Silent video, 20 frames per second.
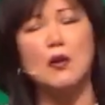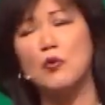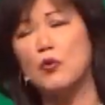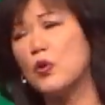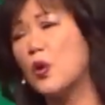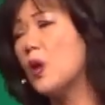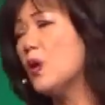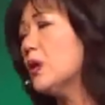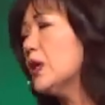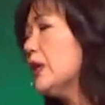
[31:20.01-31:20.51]

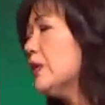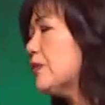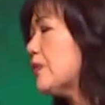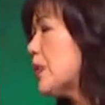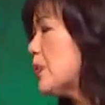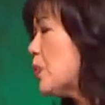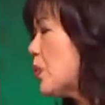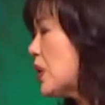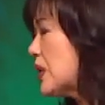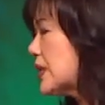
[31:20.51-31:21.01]
I'm rolling
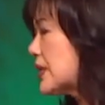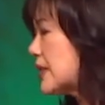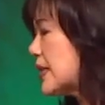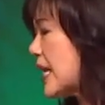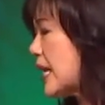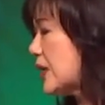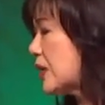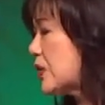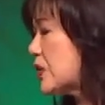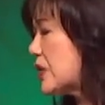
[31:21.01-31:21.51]
from one
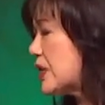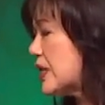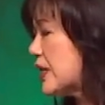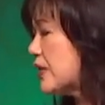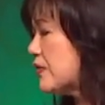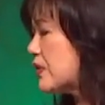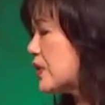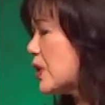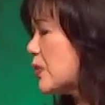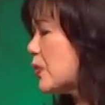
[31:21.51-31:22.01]
side to
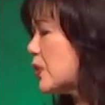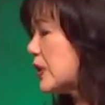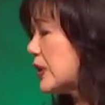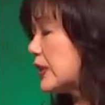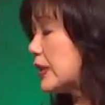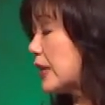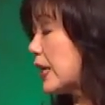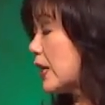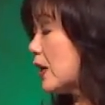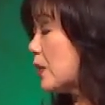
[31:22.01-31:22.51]
see if someone
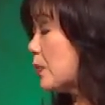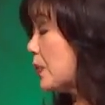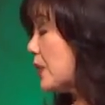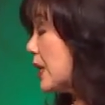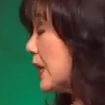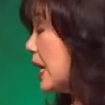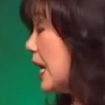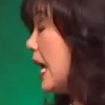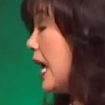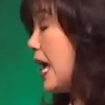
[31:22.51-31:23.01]
could help
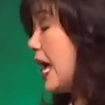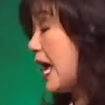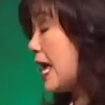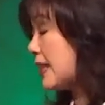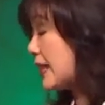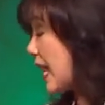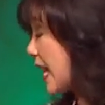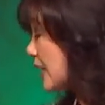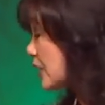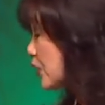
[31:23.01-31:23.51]
me.
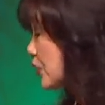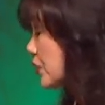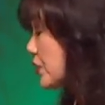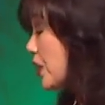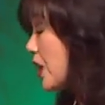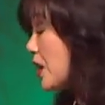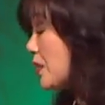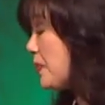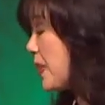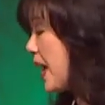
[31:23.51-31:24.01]
And that
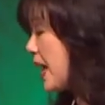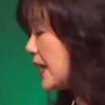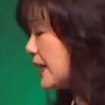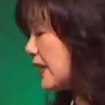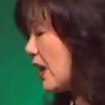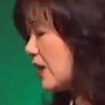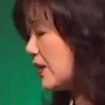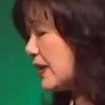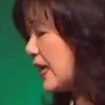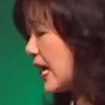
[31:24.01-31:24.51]
straw
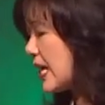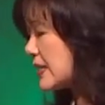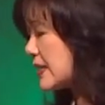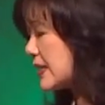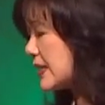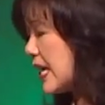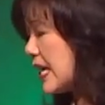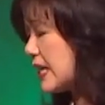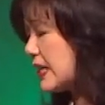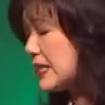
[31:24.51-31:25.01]
mat on
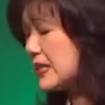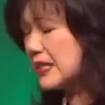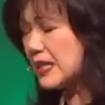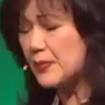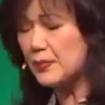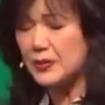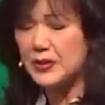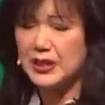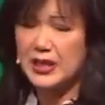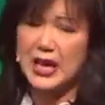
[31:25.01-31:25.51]
that side is
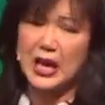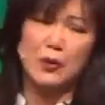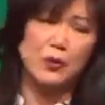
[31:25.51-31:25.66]
empty.